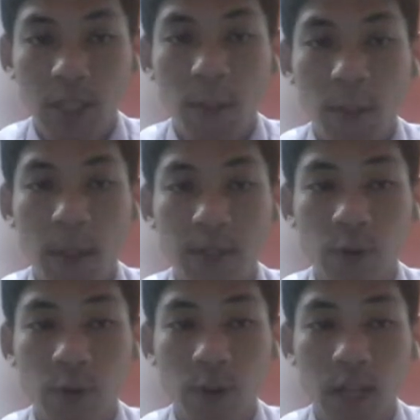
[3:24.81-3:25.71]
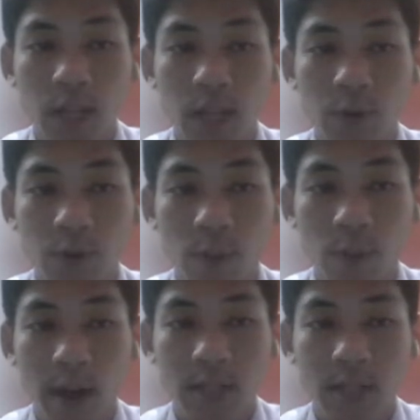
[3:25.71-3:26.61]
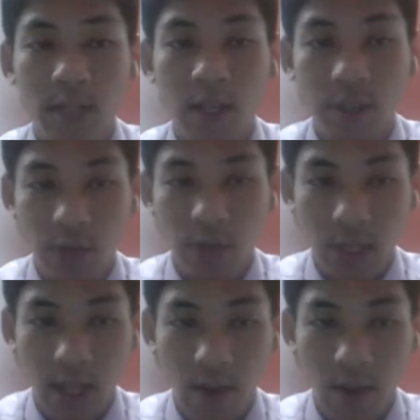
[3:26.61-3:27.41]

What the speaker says: paste coating to mild steel treated